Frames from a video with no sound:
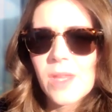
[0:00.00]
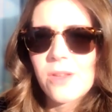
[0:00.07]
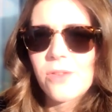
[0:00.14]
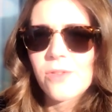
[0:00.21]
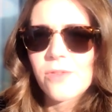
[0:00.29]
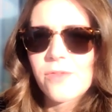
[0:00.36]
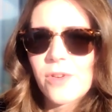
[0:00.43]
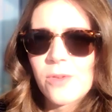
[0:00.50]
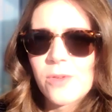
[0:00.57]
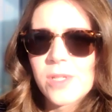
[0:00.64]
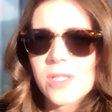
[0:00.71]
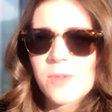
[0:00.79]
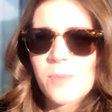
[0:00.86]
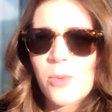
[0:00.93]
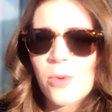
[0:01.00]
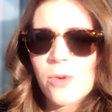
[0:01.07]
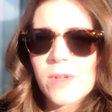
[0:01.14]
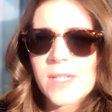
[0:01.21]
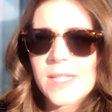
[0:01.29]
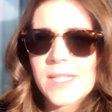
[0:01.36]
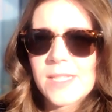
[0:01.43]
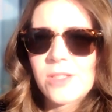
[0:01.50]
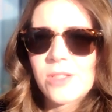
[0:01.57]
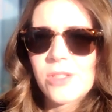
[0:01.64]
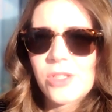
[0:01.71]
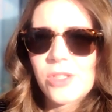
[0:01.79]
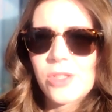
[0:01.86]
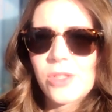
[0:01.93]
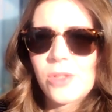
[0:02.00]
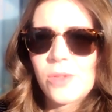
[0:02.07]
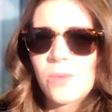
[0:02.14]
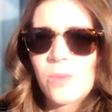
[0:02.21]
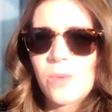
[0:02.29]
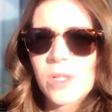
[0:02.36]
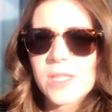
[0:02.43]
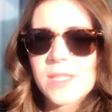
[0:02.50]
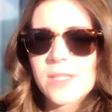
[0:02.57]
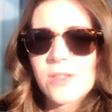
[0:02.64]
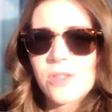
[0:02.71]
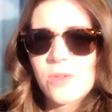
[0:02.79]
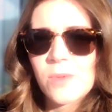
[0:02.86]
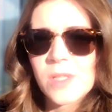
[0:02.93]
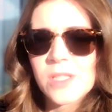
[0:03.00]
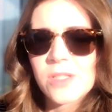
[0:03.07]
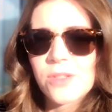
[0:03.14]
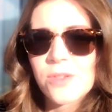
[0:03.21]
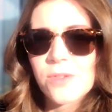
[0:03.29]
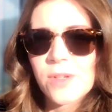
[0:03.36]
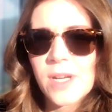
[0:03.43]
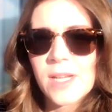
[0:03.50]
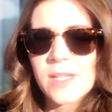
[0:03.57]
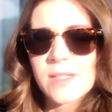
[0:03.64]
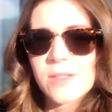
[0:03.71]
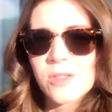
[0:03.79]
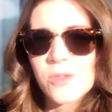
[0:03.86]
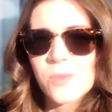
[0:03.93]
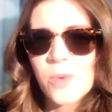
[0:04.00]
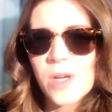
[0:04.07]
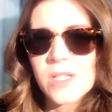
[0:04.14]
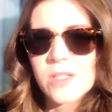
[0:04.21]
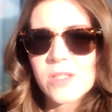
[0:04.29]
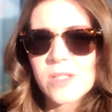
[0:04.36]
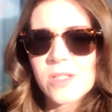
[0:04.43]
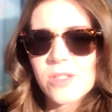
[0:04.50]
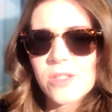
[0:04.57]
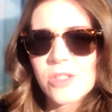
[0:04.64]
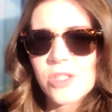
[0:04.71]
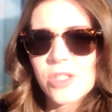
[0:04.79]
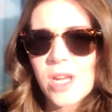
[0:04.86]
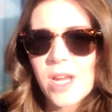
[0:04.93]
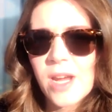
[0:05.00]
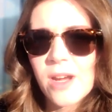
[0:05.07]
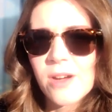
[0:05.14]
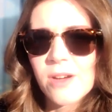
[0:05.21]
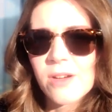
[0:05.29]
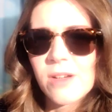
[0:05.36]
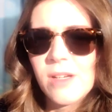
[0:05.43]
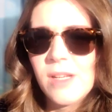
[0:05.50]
Your focus pouring into what it is you want to create and express and share